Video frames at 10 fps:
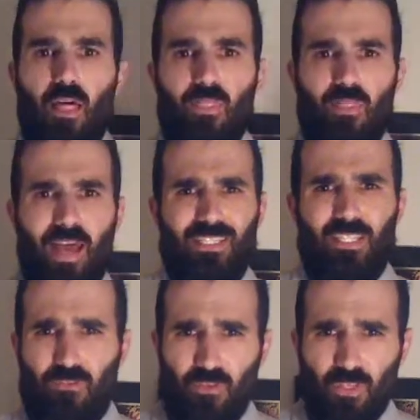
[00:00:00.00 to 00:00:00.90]
That's
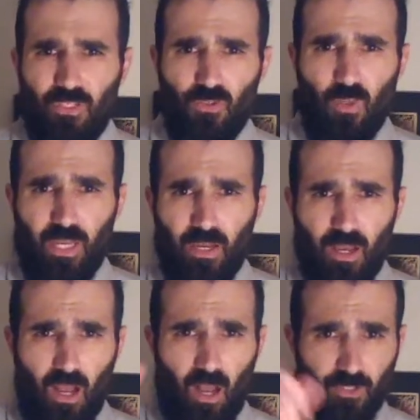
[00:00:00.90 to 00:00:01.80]
it for this week.
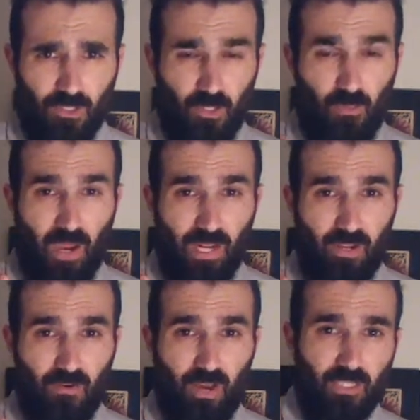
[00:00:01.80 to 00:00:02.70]
I'll see you back
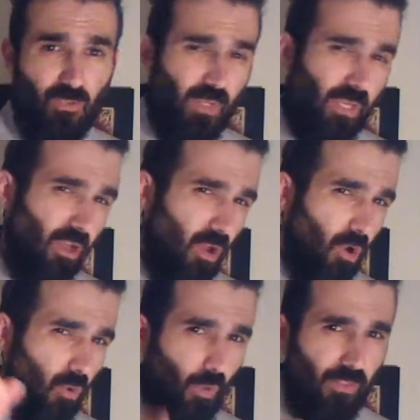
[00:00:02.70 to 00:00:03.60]
here next week
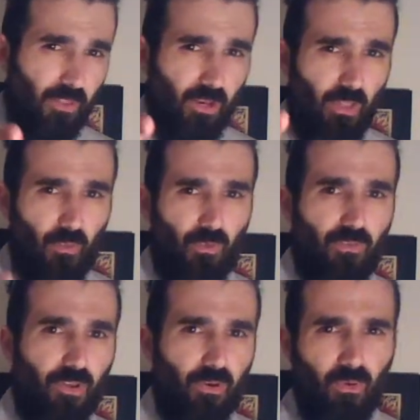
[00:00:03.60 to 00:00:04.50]
with another
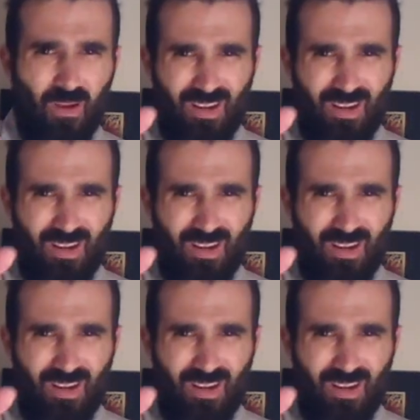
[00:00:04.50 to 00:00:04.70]
review.